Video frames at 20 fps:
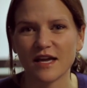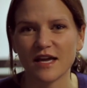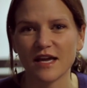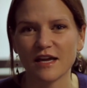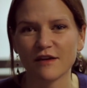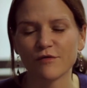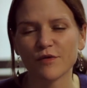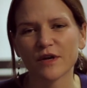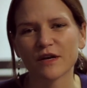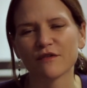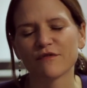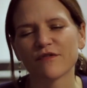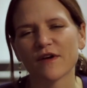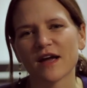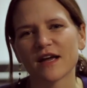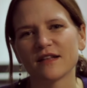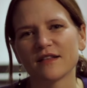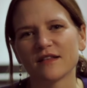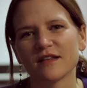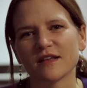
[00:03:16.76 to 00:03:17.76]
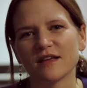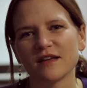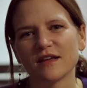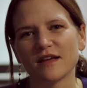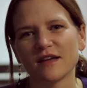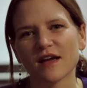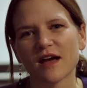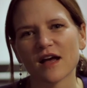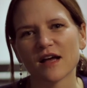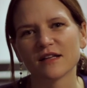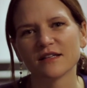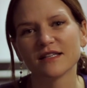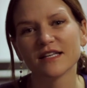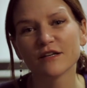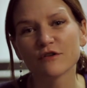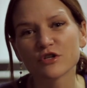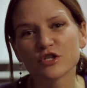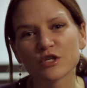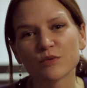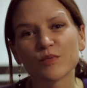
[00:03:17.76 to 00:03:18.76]
If we can find the uh,
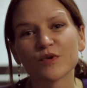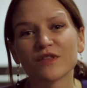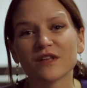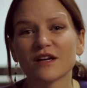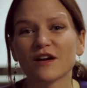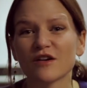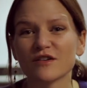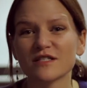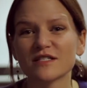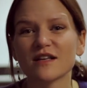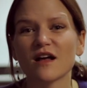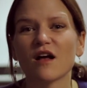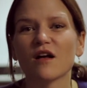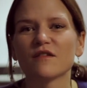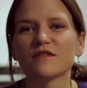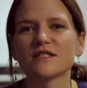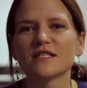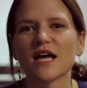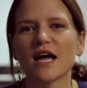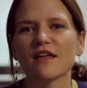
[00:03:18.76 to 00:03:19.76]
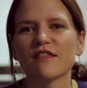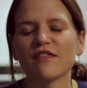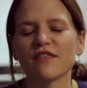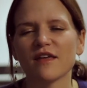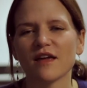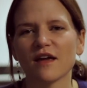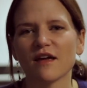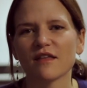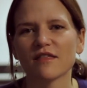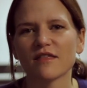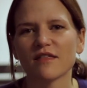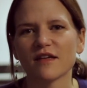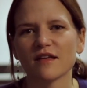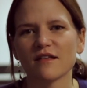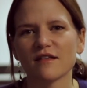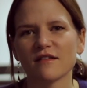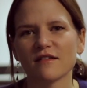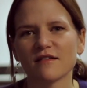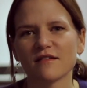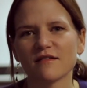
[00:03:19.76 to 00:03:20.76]
leadership within ourselves, I think
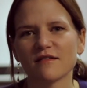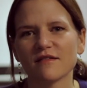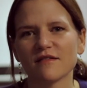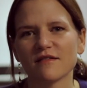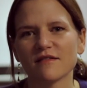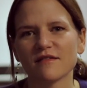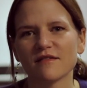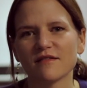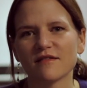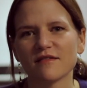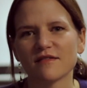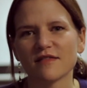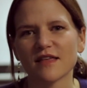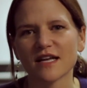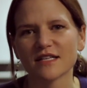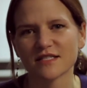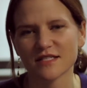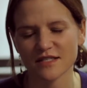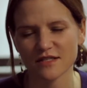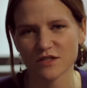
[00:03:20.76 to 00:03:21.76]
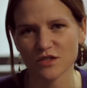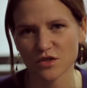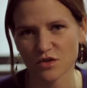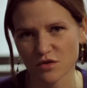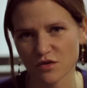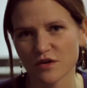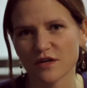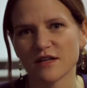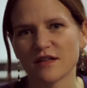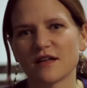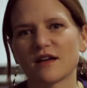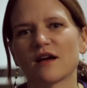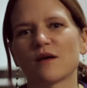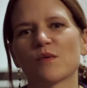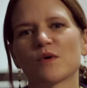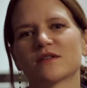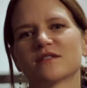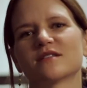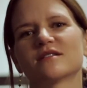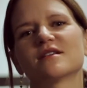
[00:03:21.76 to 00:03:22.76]
that that's the story that I
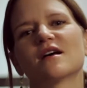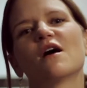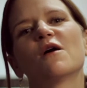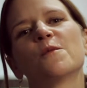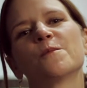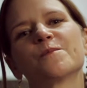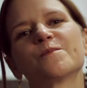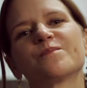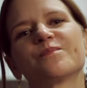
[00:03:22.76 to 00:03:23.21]
want to tell.